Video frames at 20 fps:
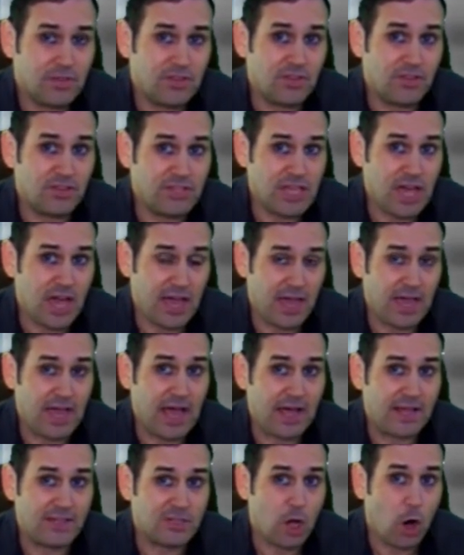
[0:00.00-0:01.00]
The CIA
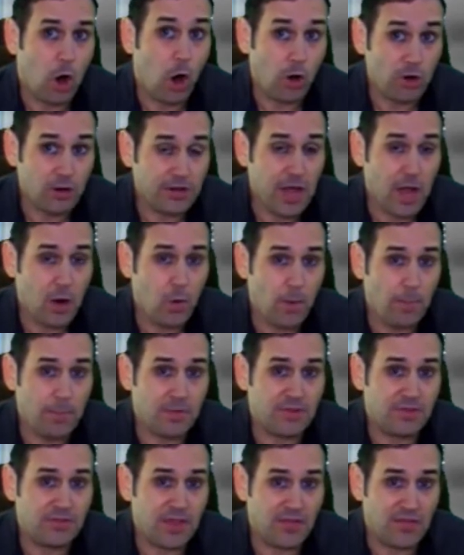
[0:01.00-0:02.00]
has heart attack
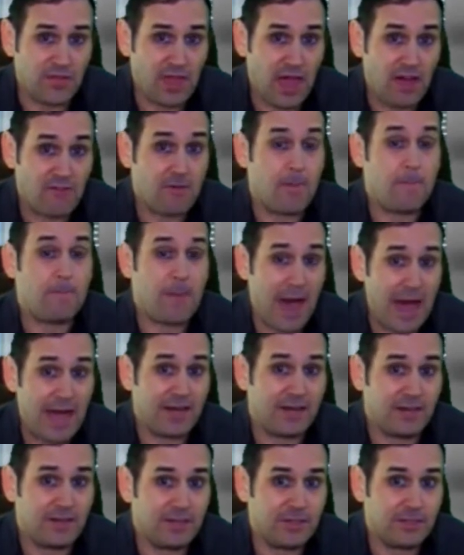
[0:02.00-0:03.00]
weapons that they have
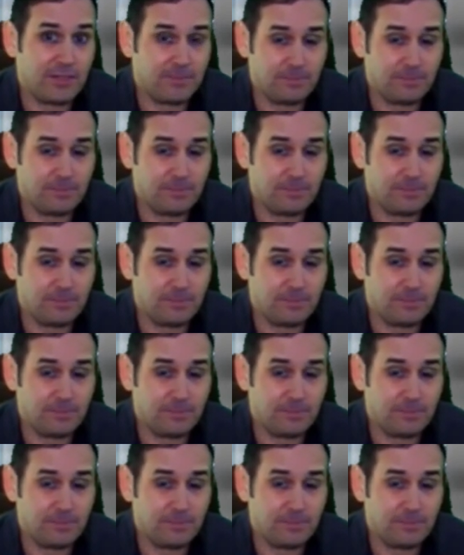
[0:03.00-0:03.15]
patent.